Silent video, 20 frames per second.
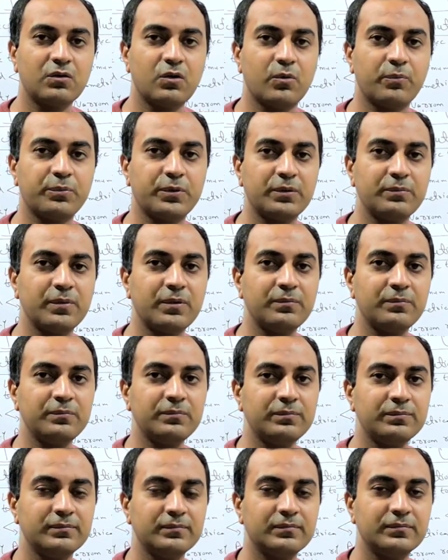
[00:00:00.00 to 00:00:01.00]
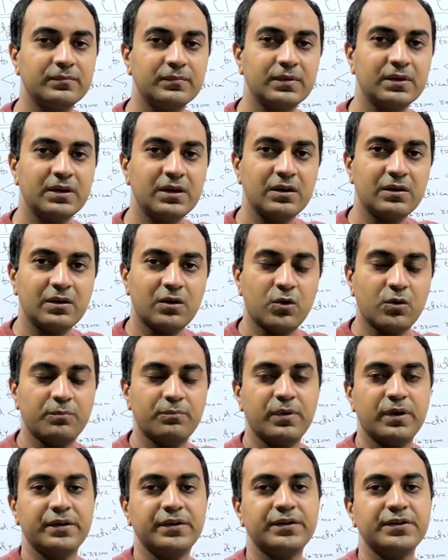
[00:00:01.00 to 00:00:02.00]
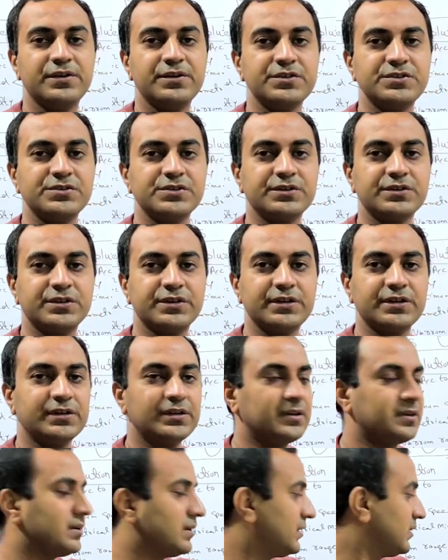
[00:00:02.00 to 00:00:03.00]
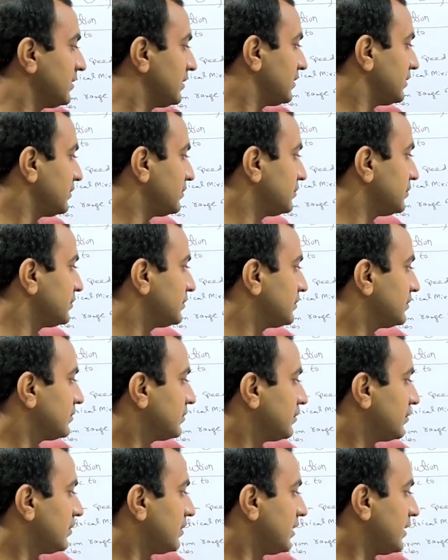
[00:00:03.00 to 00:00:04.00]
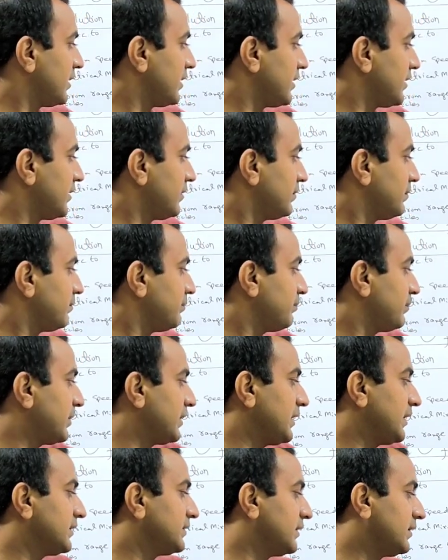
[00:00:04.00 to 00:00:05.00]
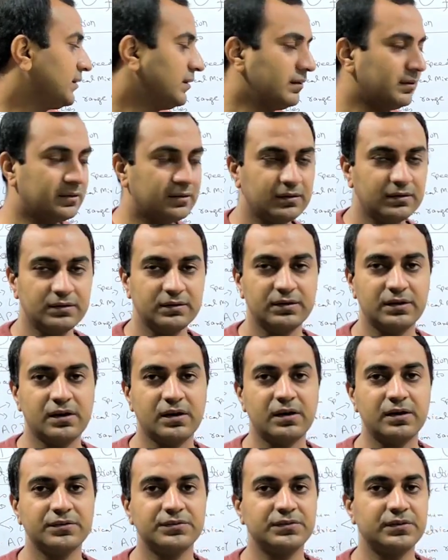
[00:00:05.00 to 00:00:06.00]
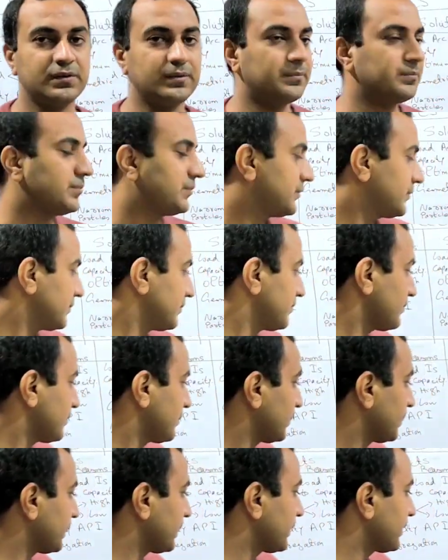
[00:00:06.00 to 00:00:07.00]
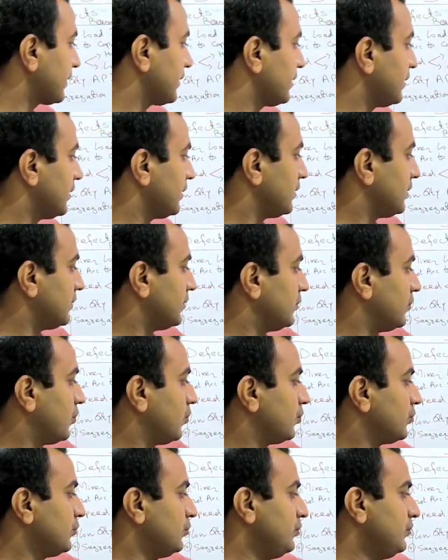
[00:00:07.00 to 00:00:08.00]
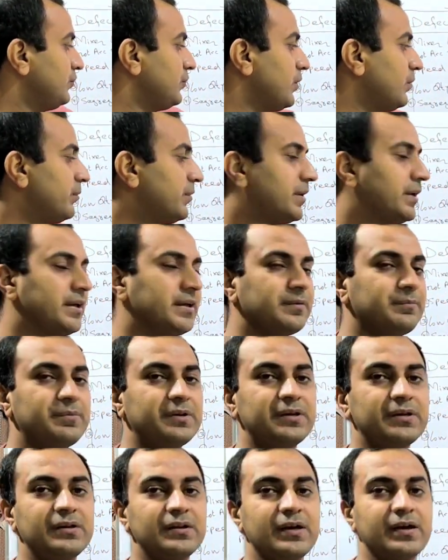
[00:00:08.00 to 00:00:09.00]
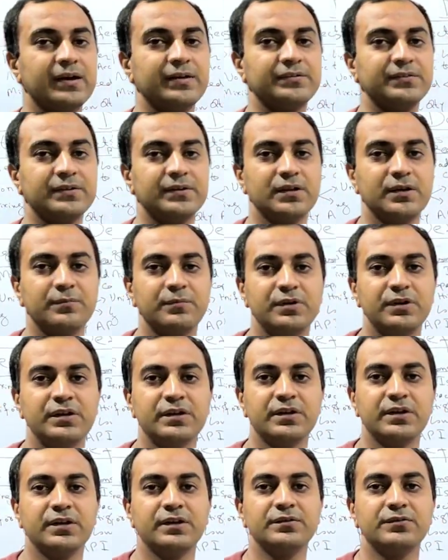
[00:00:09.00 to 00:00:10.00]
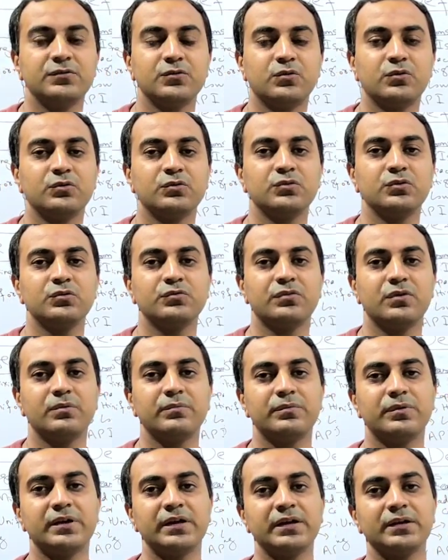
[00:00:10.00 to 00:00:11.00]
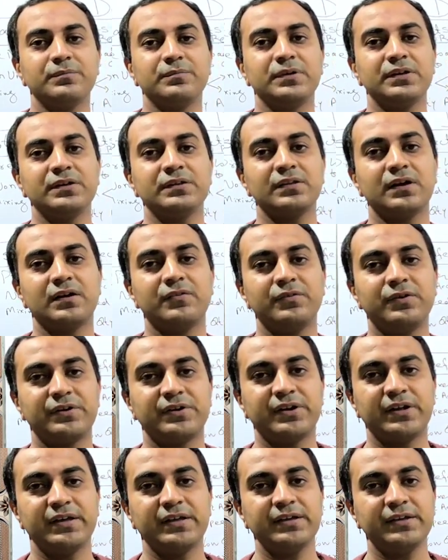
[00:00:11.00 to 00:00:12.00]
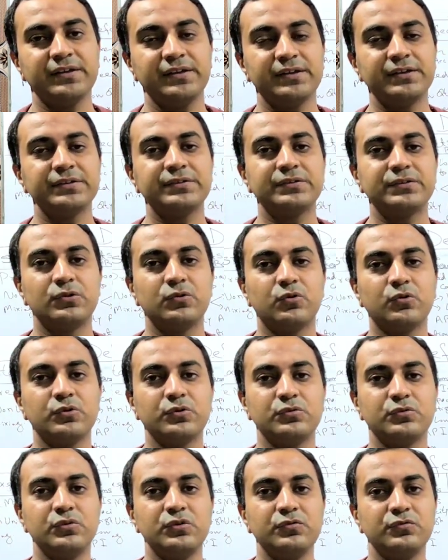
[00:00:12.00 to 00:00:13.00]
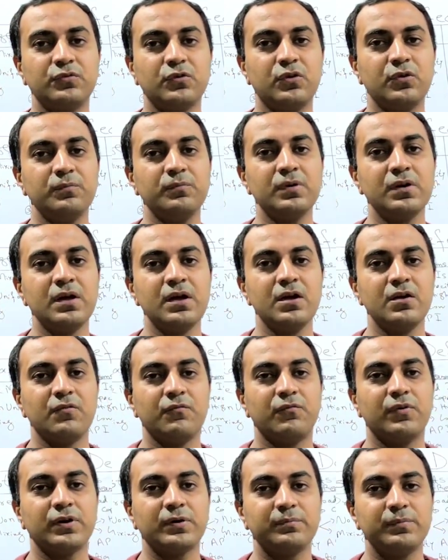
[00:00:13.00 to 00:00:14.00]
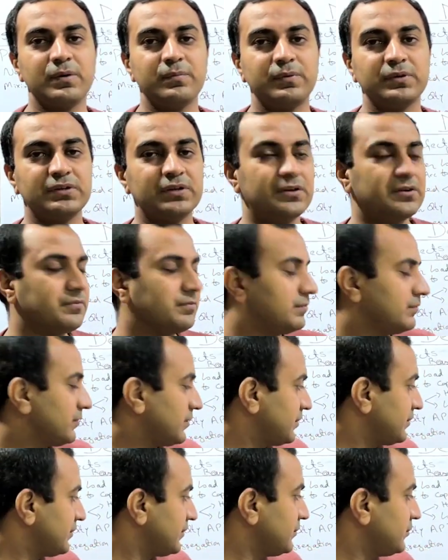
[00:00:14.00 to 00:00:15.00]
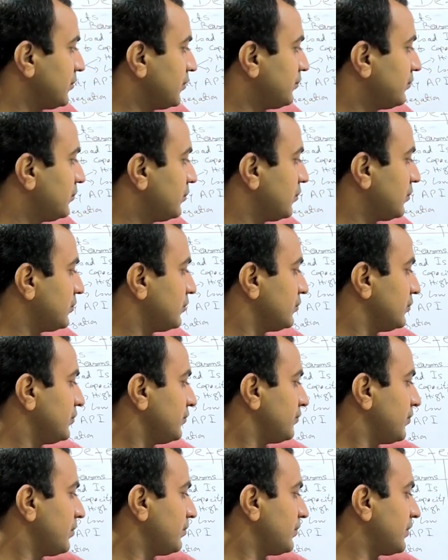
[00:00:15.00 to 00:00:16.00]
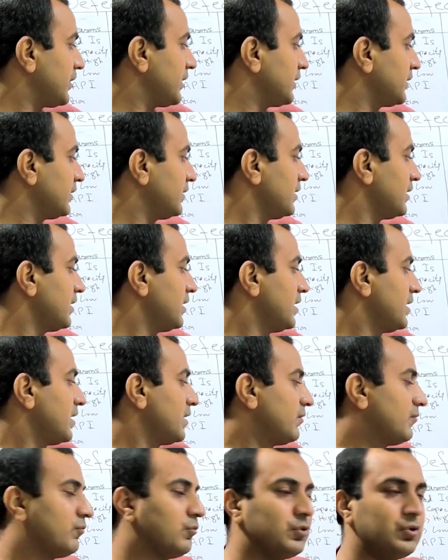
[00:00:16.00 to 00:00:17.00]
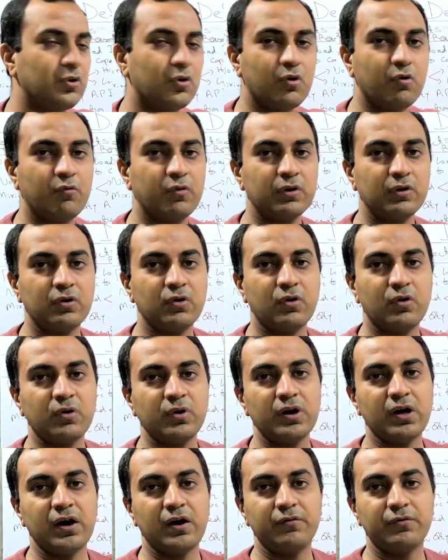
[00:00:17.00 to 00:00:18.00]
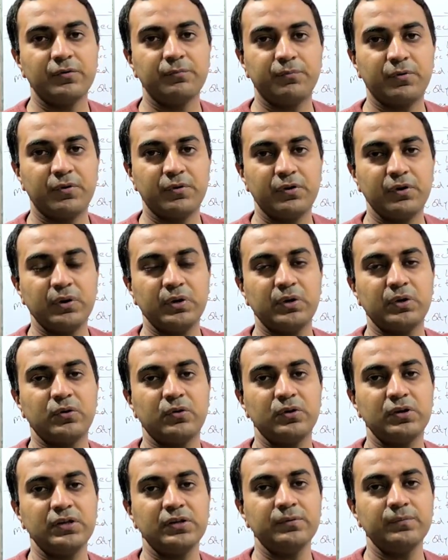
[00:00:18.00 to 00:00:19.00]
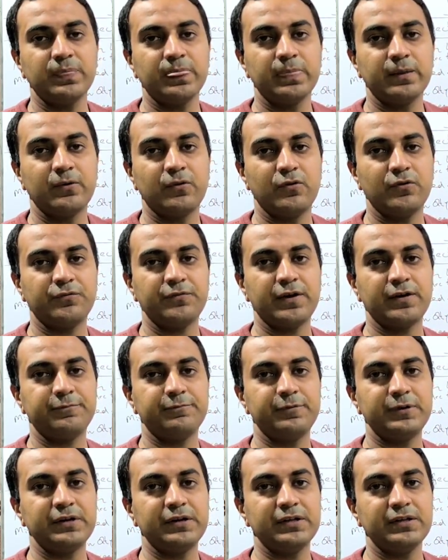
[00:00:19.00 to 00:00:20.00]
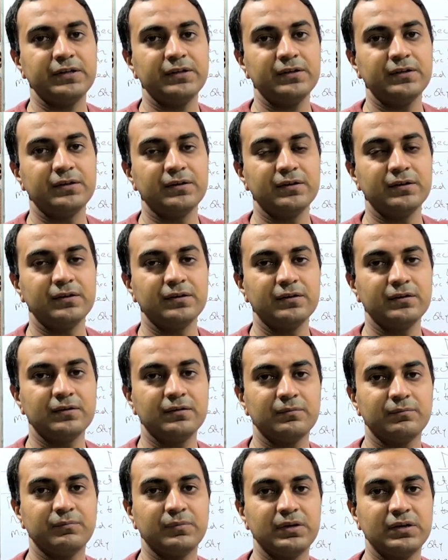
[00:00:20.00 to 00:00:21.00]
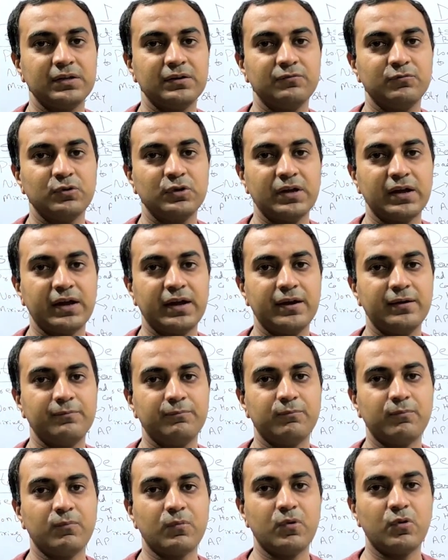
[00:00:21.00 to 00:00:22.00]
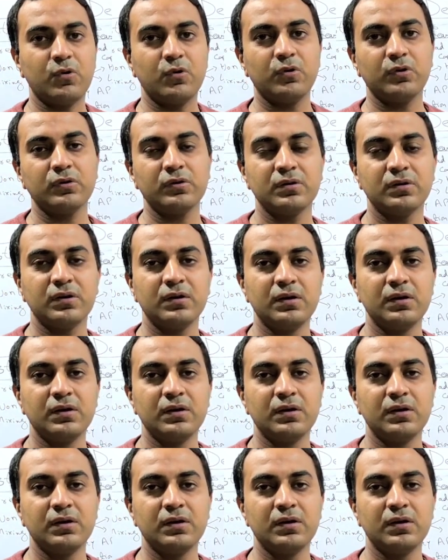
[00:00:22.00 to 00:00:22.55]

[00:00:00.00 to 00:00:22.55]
optimum binder addition rate, and break the large lumps. Non-uniform drying means, as the name indicates, non-uniform drying means our drying is not uniform. What may be the reasons of non-uniform drying? We overload our product only of FBD, mean we add more